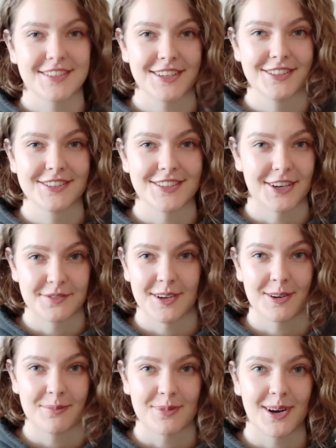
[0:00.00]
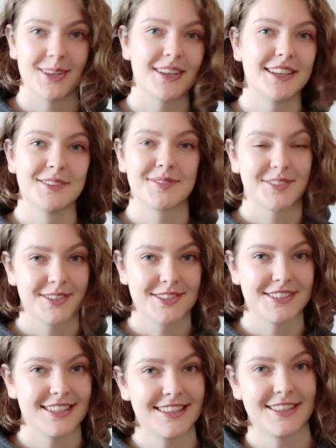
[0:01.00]
Skills are very broad, and of
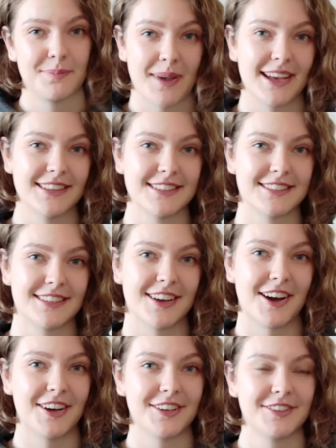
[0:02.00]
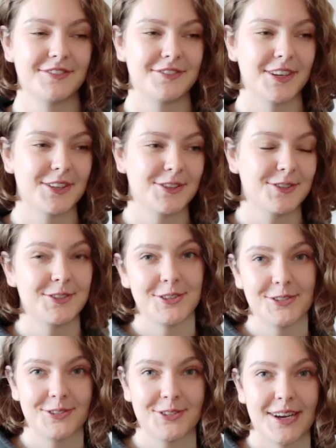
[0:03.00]
course it depends on what you
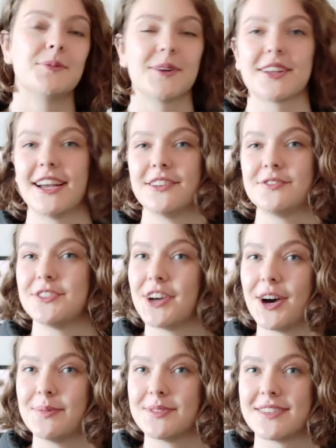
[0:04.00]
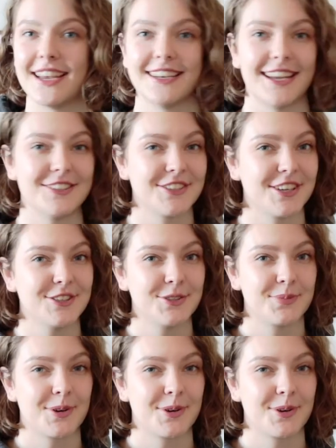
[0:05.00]
do and what kind of jobs and educational